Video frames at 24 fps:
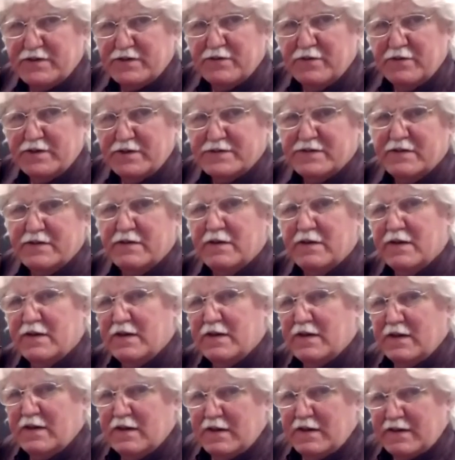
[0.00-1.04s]
which
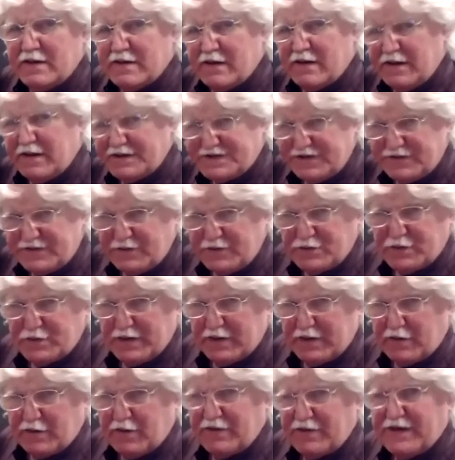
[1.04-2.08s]
constitutes what I
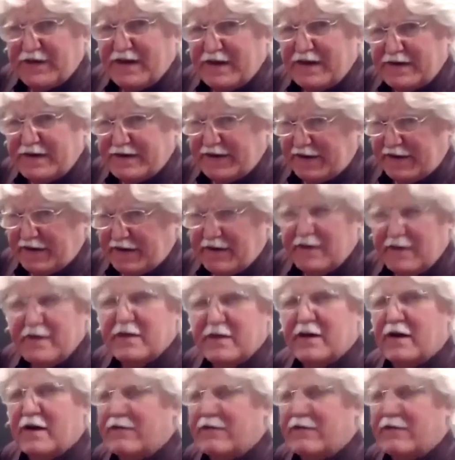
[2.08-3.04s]
call the ending of